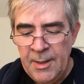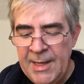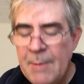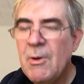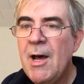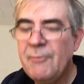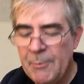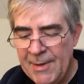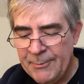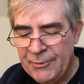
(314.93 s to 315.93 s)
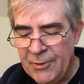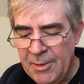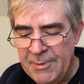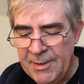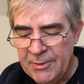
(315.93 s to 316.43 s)
The game went on for perhaps
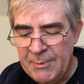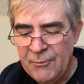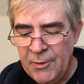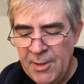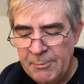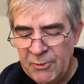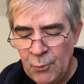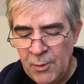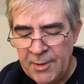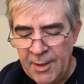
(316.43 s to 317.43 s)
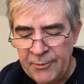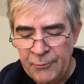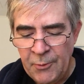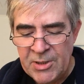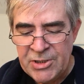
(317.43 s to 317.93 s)
30 minutes before young Mr. Wilcox
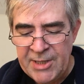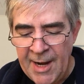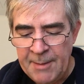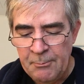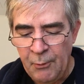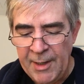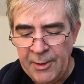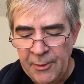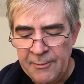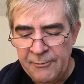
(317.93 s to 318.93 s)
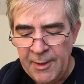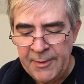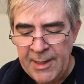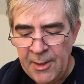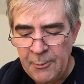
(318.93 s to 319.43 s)
threw the giant breaker and
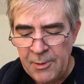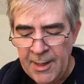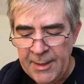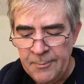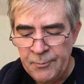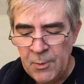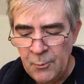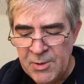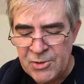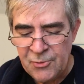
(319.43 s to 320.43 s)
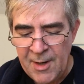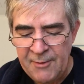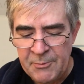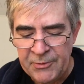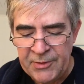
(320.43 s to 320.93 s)
flooded the area with light. We
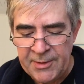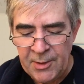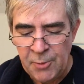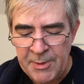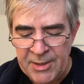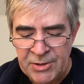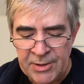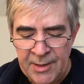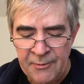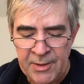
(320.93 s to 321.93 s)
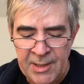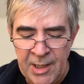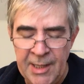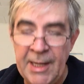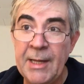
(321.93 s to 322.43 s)
shrank from the sudden illumination, covered in
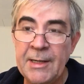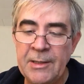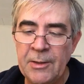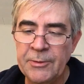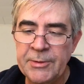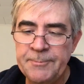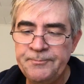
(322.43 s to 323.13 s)
clay and guilt.